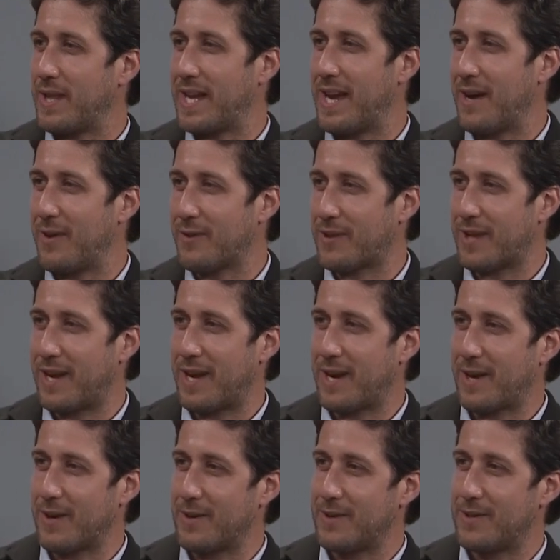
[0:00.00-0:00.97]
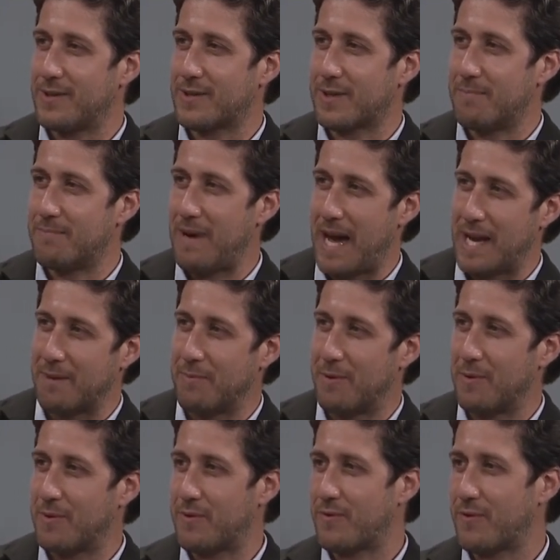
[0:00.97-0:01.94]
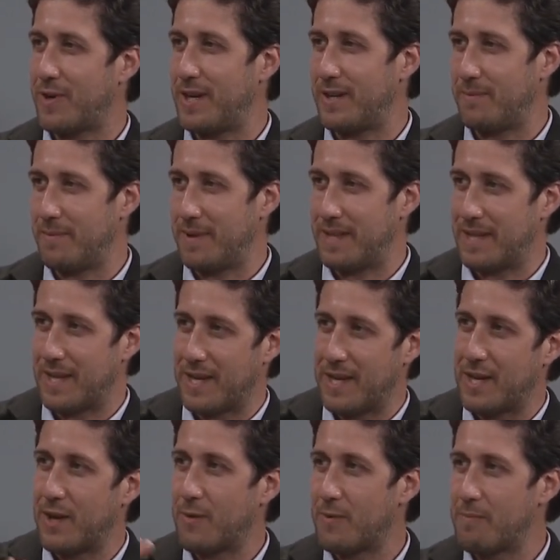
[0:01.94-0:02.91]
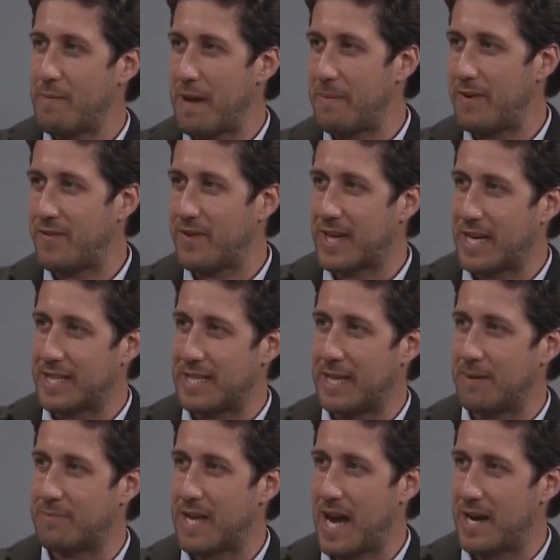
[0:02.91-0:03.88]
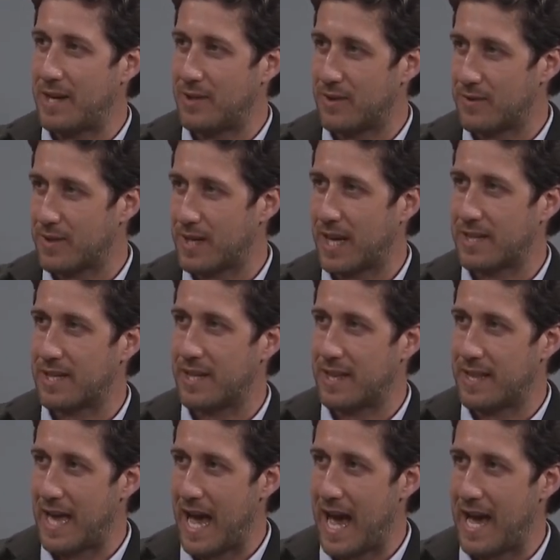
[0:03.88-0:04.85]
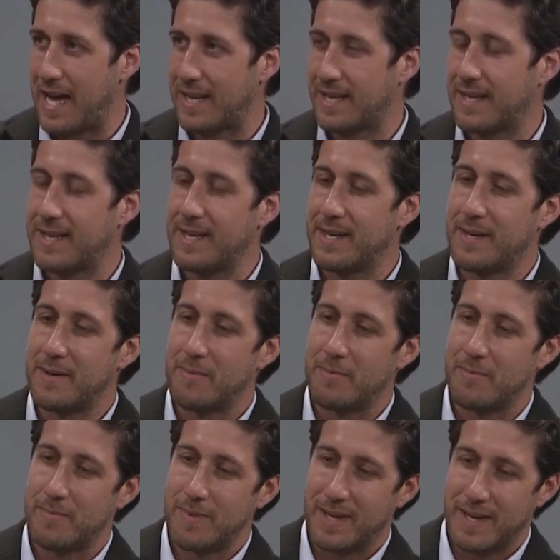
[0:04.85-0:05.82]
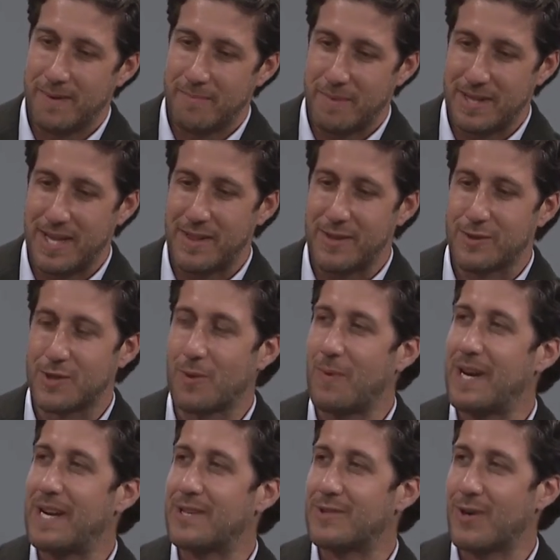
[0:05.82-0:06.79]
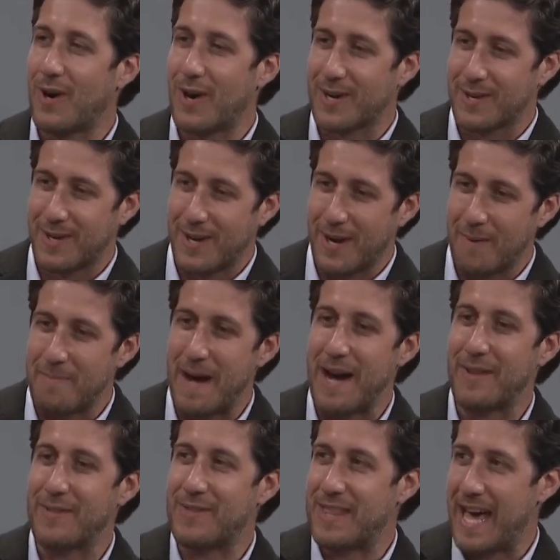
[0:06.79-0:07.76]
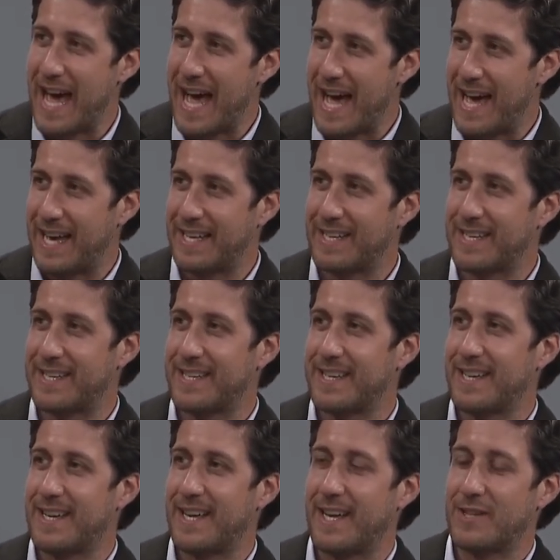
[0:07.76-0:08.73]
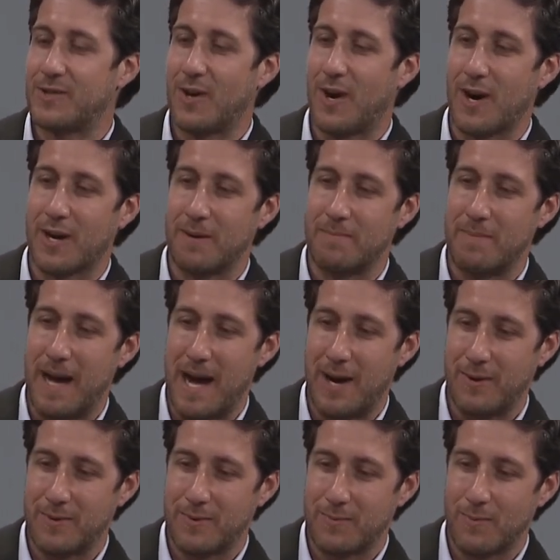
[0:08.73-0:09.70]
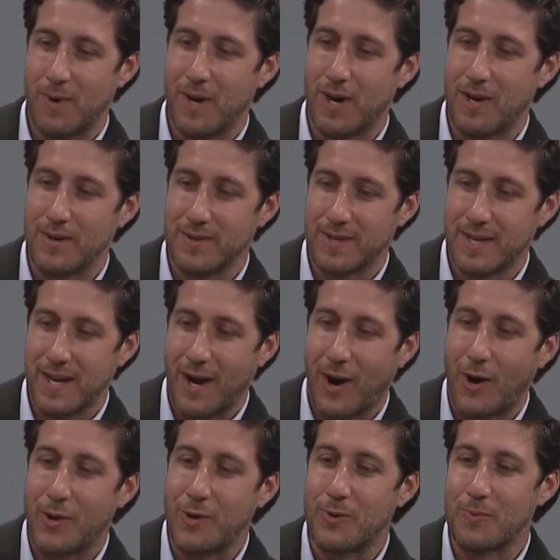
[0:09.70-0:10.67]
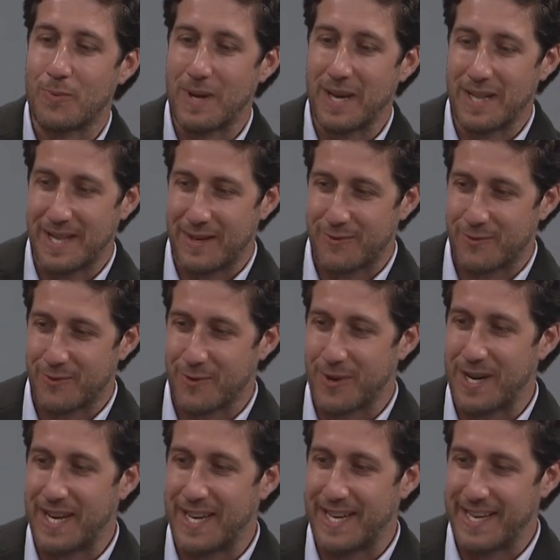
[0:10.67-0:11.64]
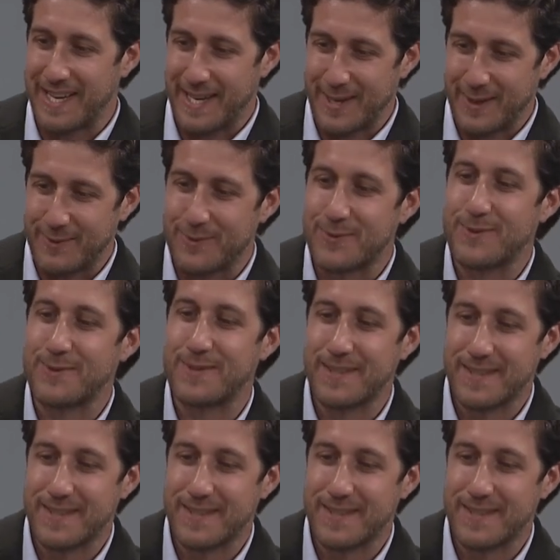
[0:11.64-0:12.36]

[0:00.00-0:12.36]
healthcare is compatible with freedom. And, maybe if you get deep down, you get to that. But then there's a way to talk about that and talk about, well, are you really free if